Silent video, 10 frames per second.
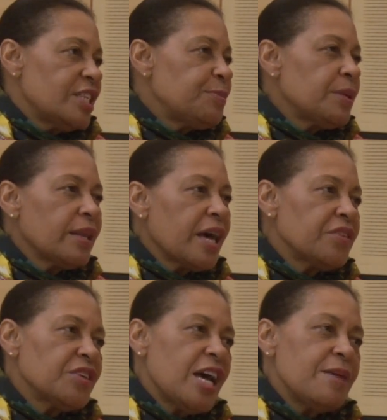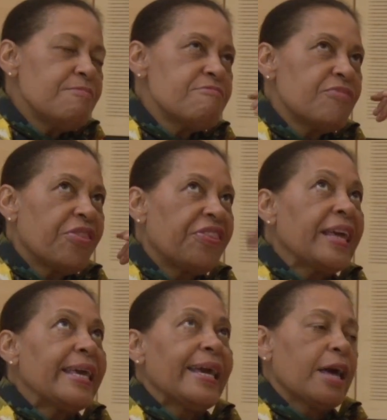I spend a lot of time
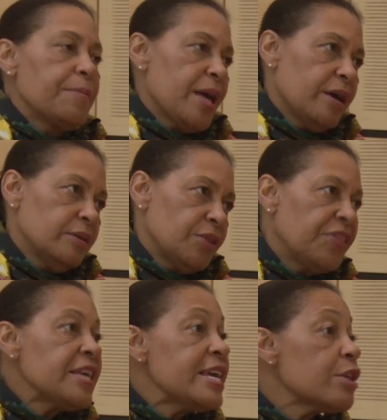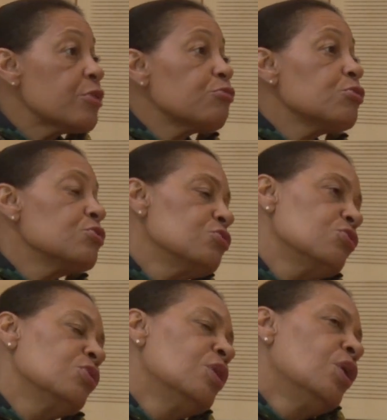thinking
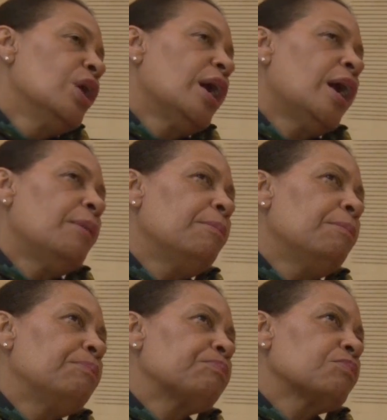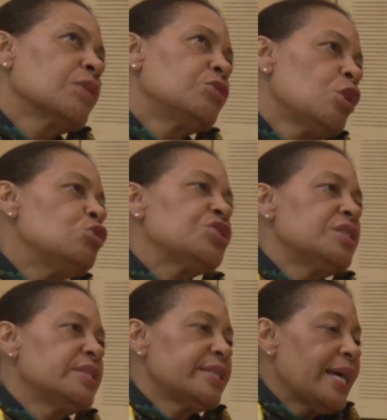through
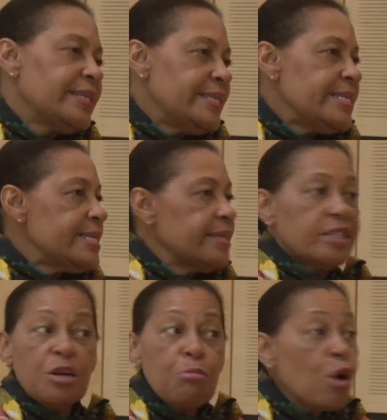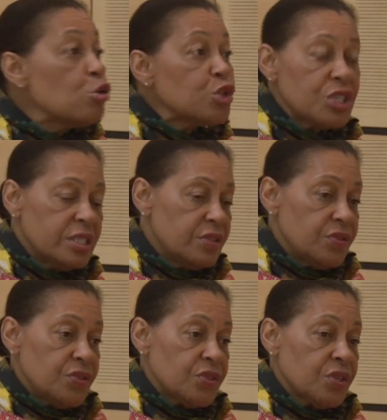notions and ideas and
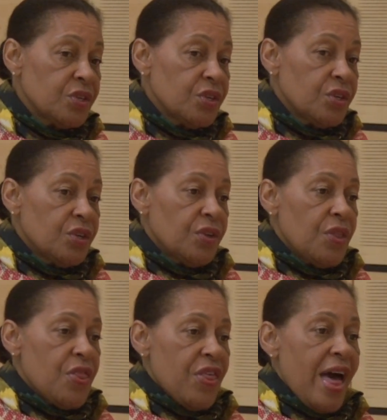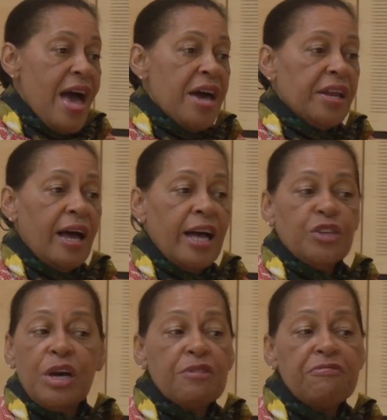emotions that I
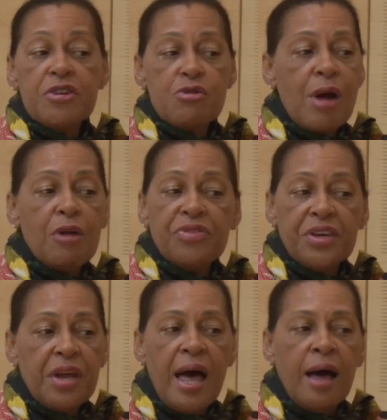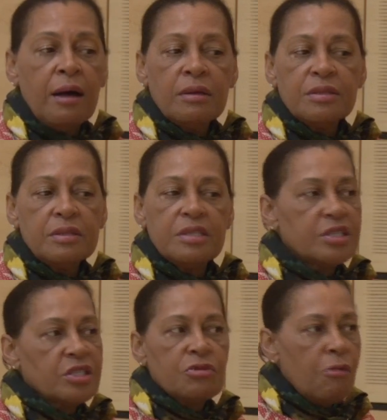try to figure out then how to
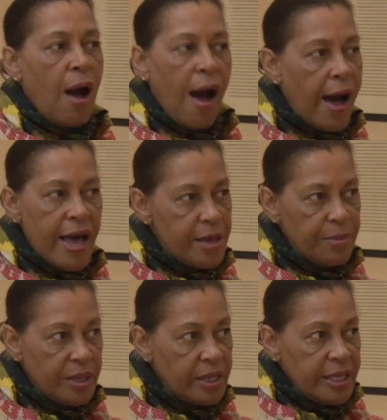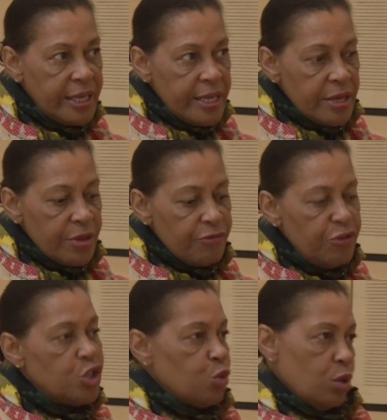describe
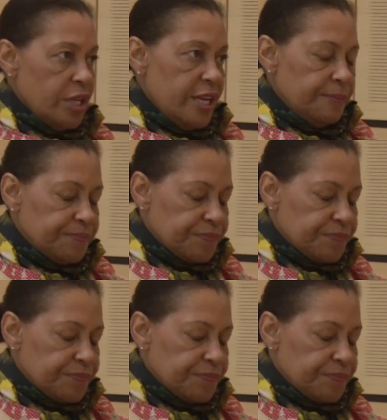visually,